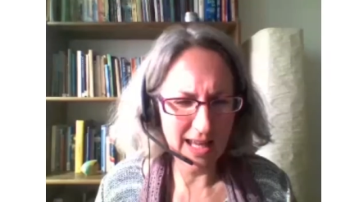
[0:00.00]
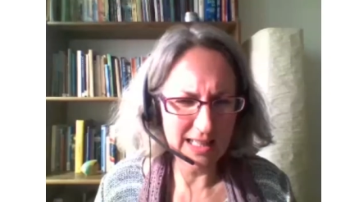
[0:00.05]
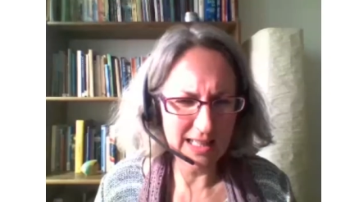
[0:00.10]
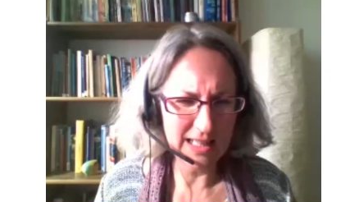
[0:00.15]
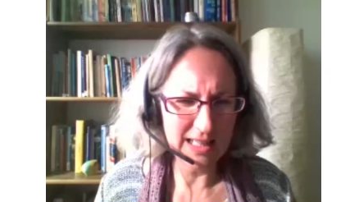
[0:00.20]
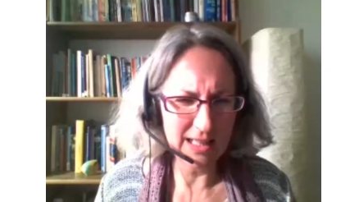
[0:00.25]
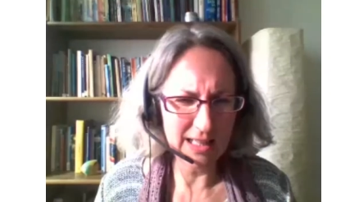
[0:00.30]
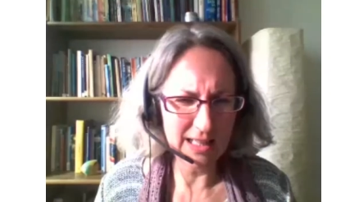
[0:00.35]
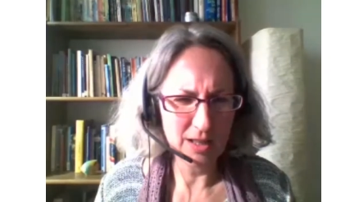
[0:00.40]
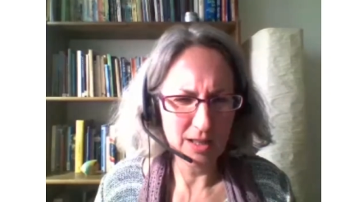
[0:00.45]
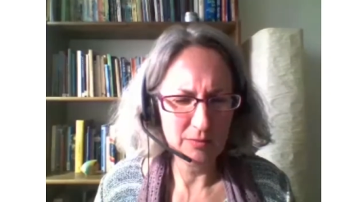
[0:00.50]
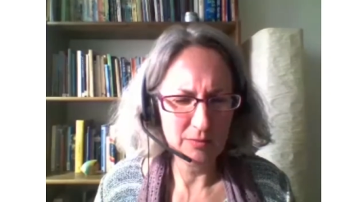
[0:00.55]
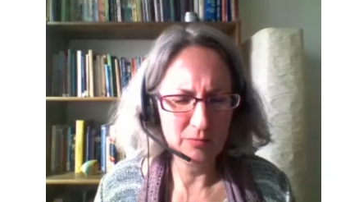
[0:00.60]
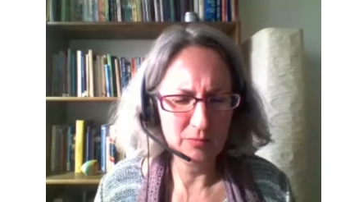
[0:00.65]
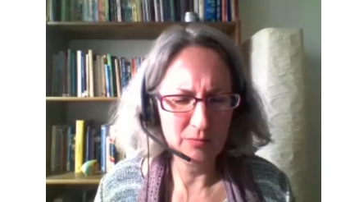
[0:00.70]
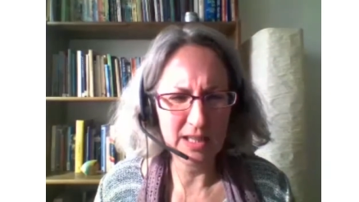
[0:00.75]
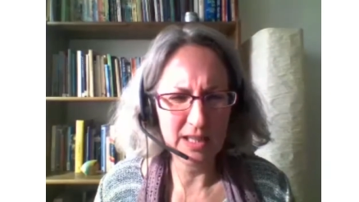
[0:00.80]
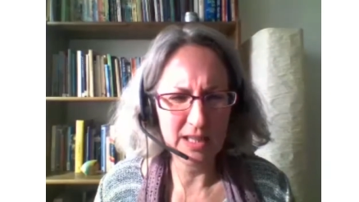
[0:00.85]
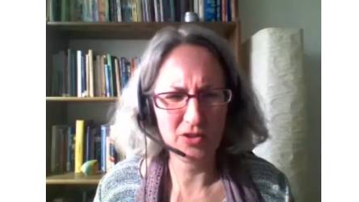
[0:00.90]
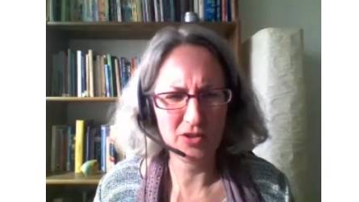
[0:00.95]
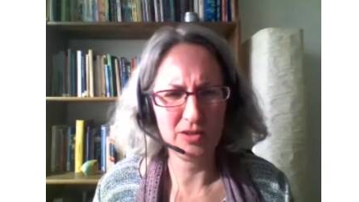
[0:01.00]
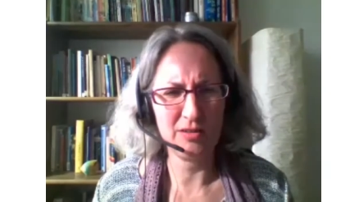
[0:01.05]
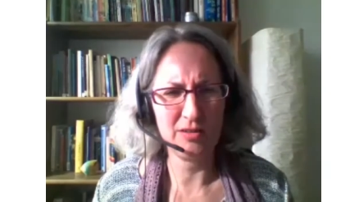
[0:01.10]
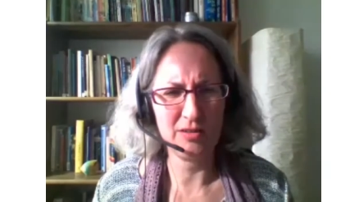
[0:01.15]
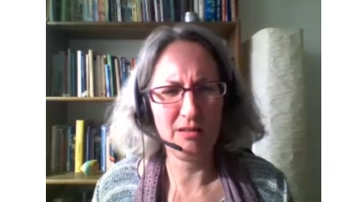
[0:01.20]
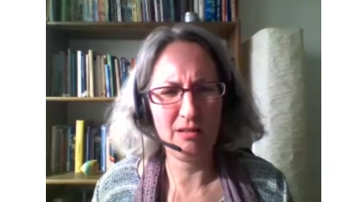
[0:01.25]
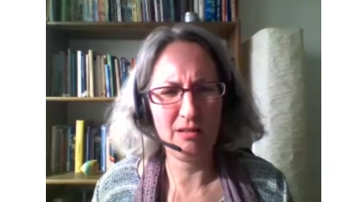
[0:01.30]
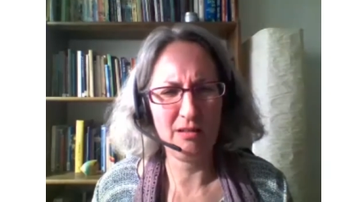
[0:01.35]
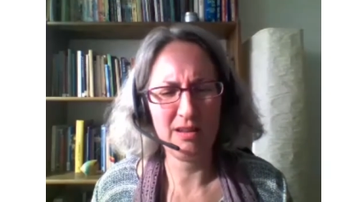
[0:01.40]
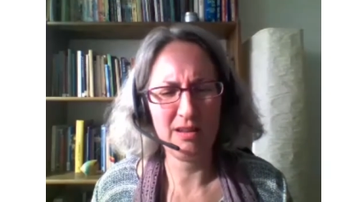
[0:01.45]
any
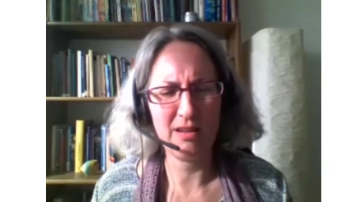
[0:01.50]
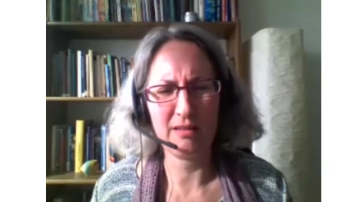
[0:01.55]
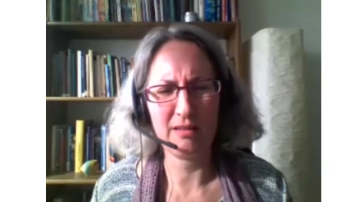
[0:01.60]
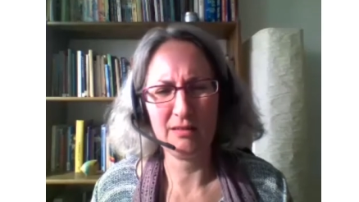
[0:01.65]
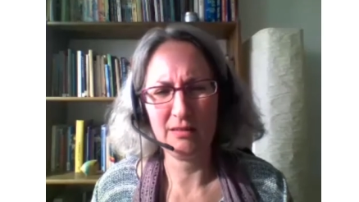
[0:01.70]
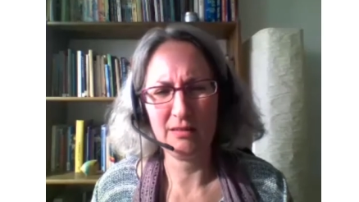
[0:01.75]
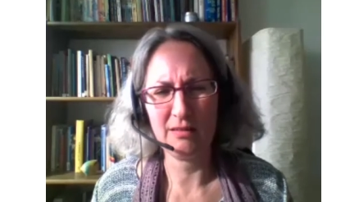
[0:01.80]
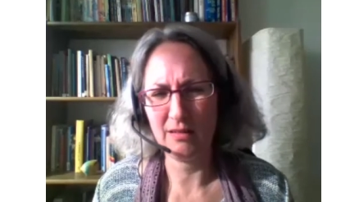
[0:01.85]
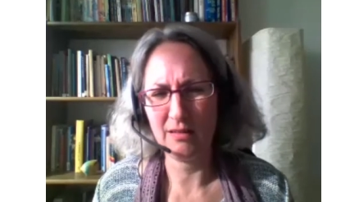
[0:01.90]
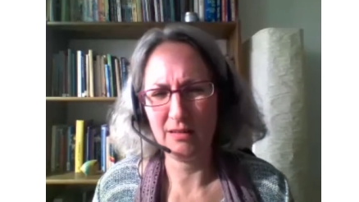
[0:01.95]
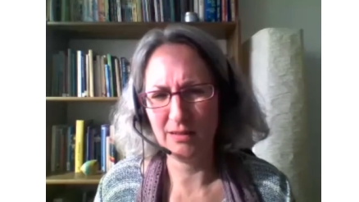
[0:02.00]
religion either.